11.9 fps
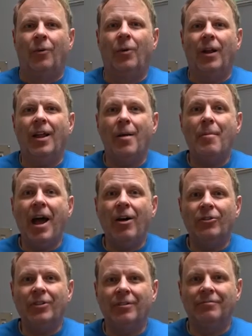Well, I'm
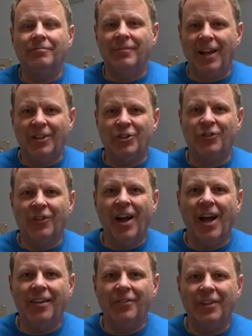out. I
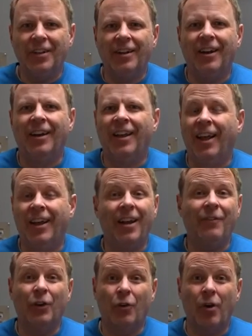survived and I
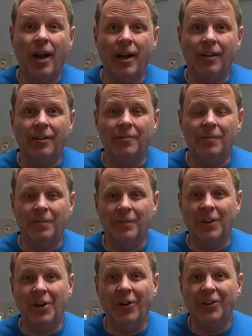feel great.
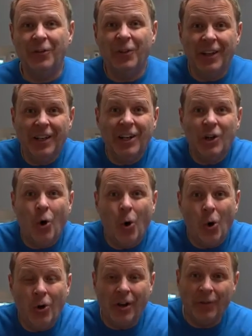You know, you feel a little cold.